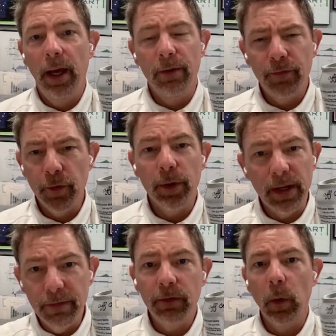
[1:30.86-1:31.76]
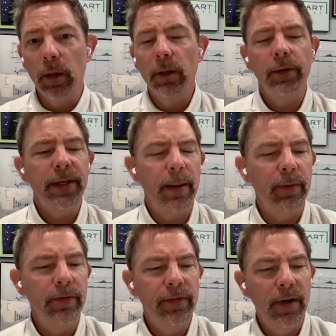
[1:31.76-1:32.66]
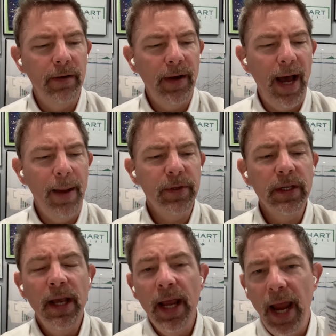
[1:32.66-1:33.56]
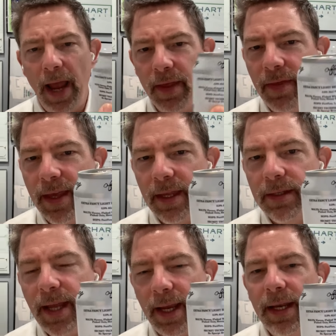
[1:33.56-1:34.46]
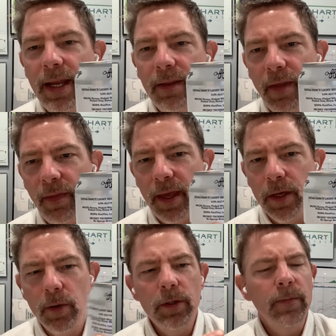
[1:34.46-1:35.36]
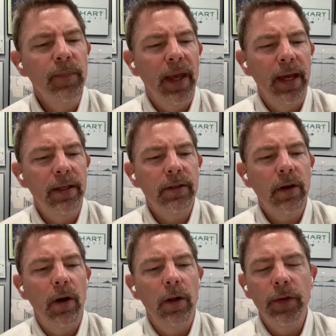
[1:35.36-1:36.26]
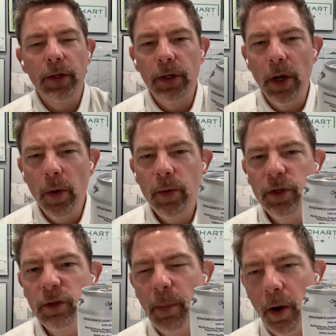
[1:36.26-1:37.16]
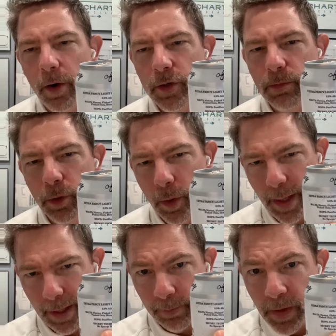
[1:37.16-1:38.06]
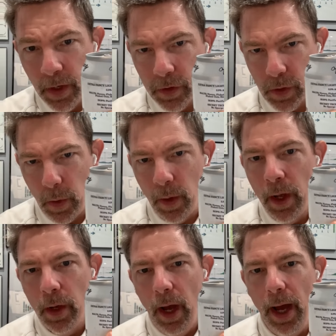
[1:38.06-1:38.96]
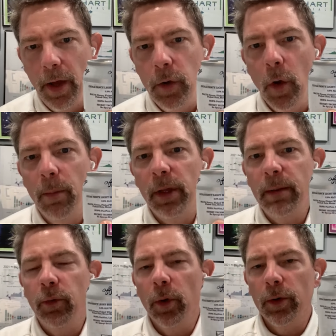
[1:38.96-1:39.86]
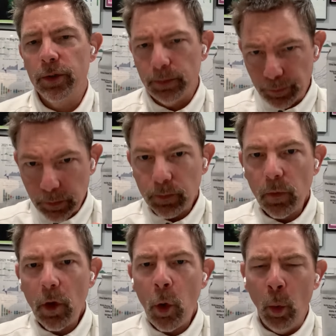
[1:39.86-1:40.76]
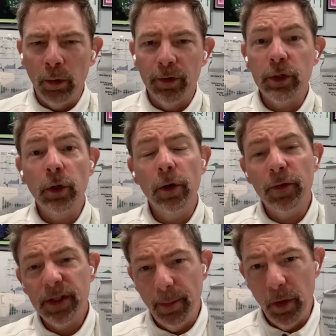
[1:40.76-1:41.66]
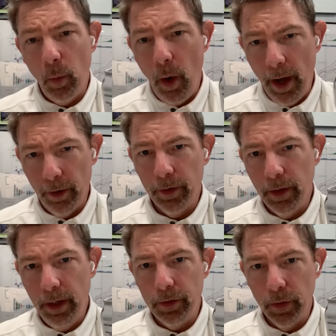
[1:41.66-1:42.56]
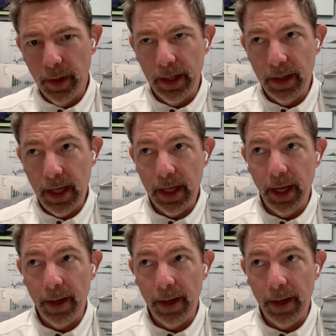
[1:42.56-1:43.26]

fruity, floral type of hops. And then the technique that they use, it's called no sparge brewing. So normally brewers will reserve some of the water during the